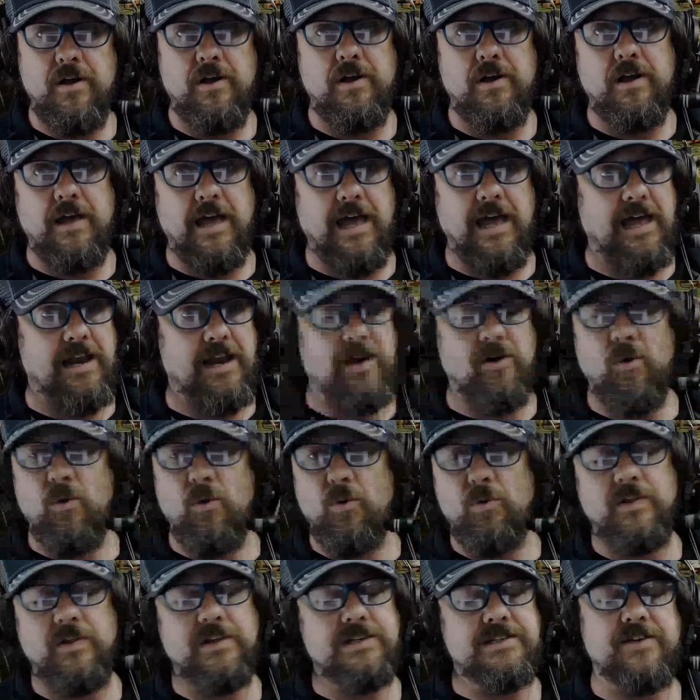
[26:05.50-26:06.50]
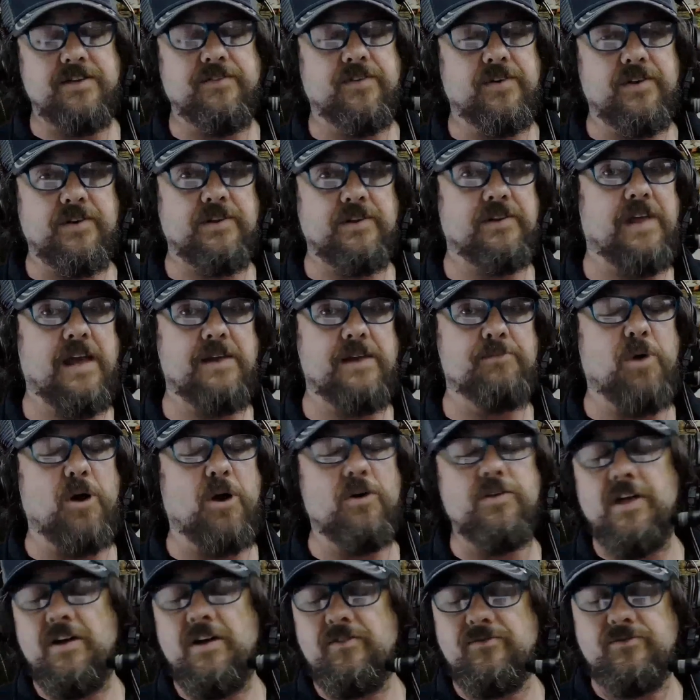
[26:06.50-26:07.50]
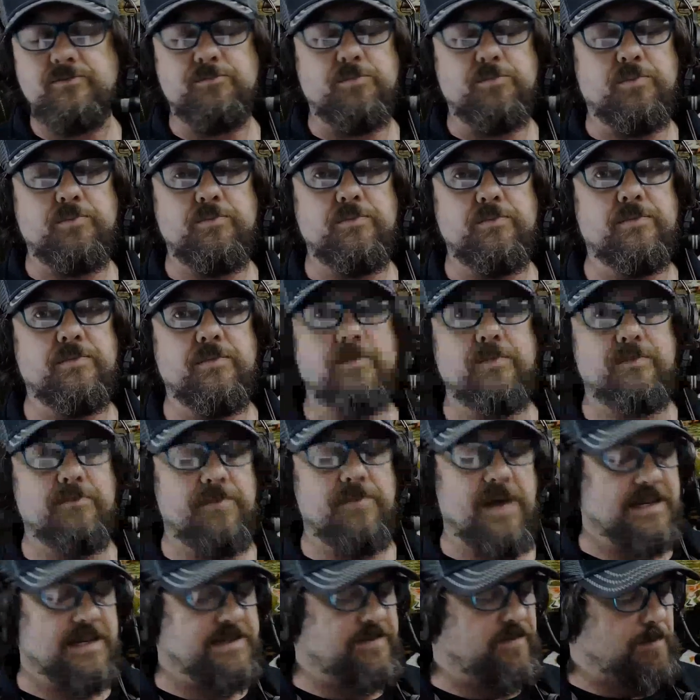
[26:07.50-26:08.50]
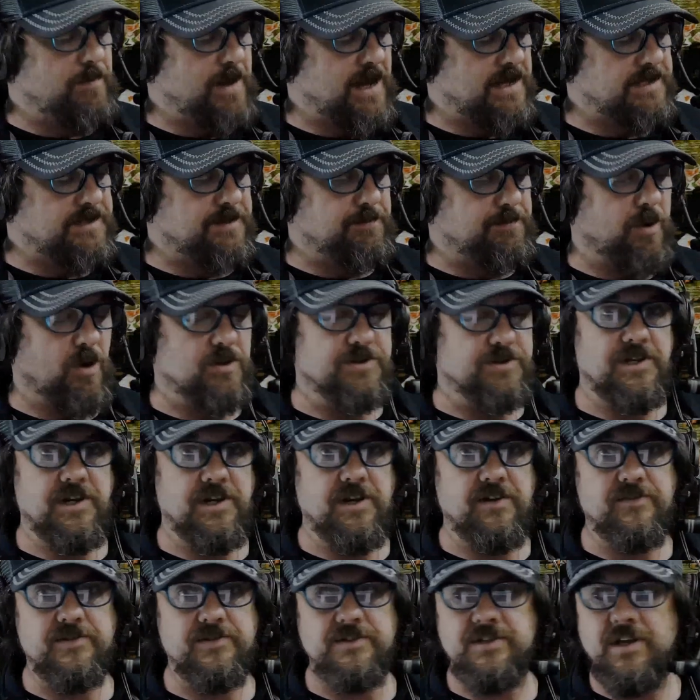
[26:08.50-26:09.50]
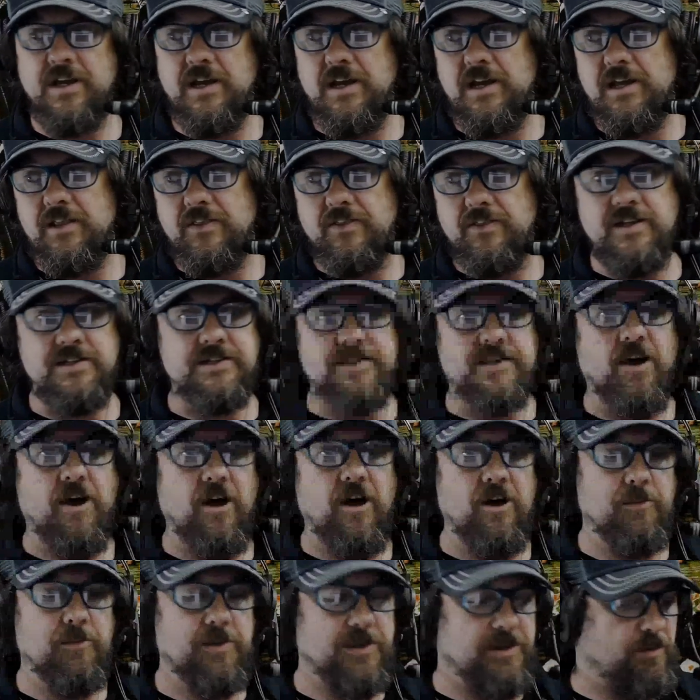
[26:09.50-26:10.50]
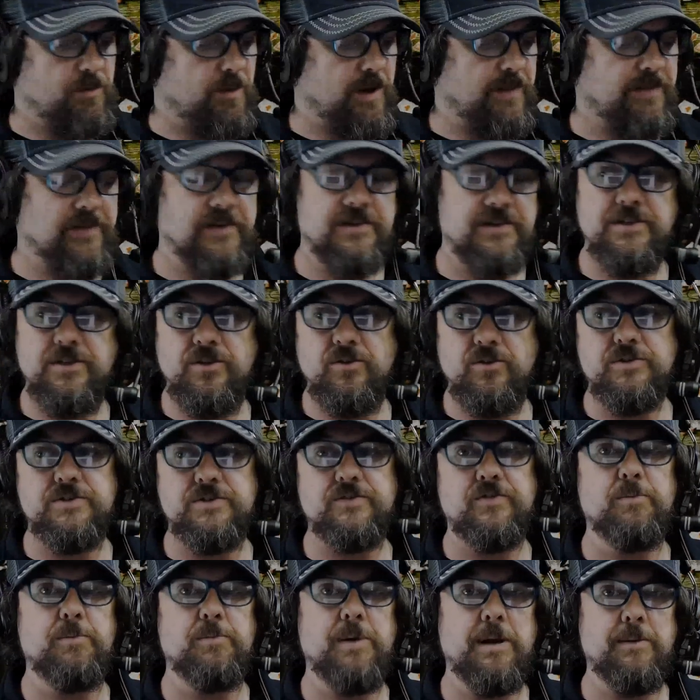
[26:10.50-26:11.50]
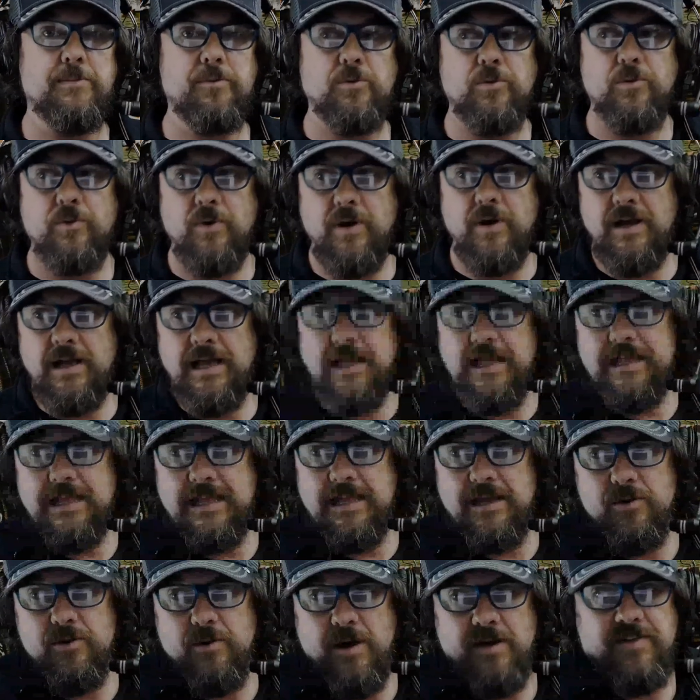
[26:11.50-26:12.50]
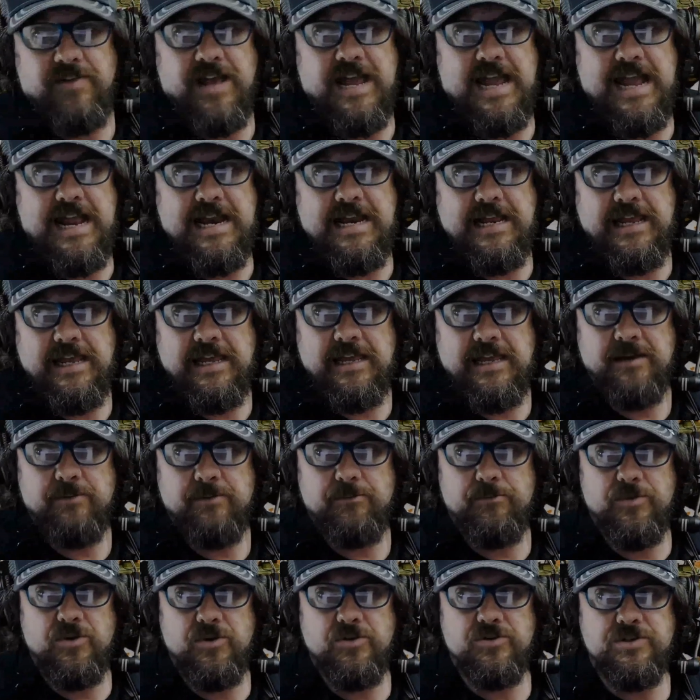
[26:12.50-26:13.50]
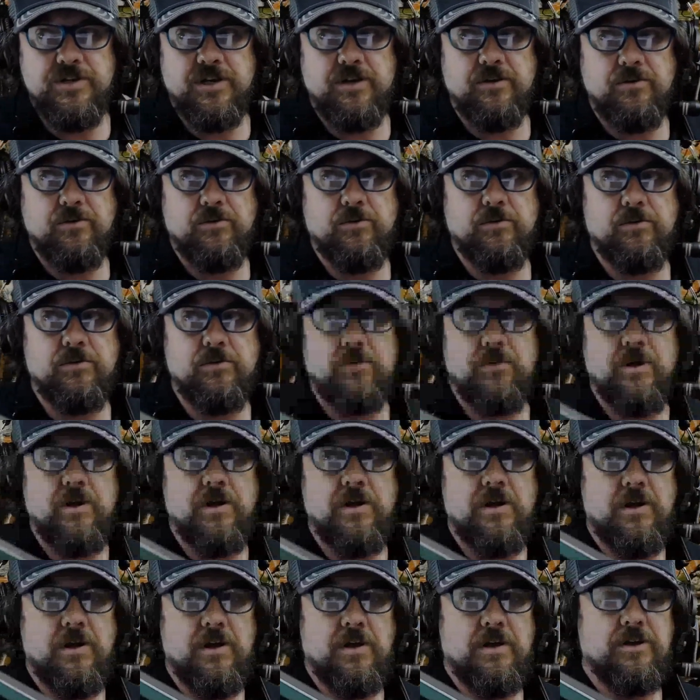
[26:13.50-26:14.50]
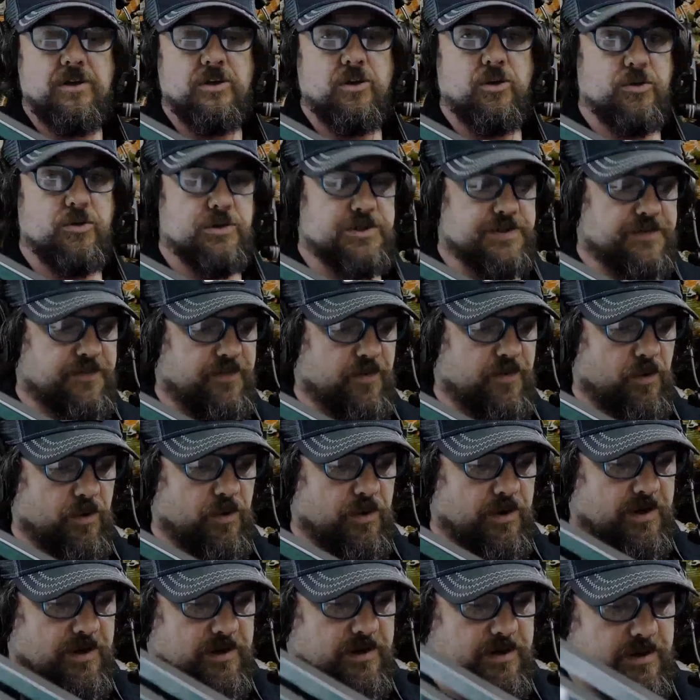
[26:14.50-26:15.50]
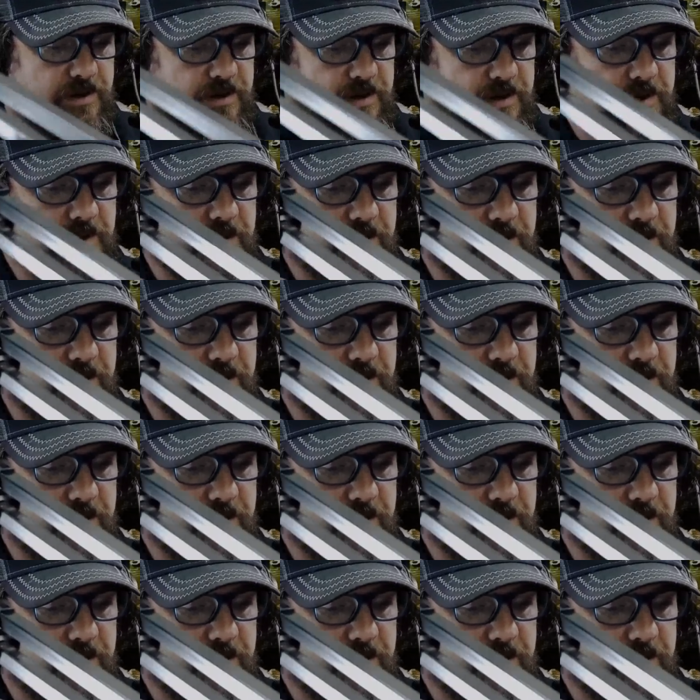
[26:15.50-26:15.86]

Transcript: And all these different, they both have massive amounts of positives. This guy will be the one that's used for people who have any musical use for it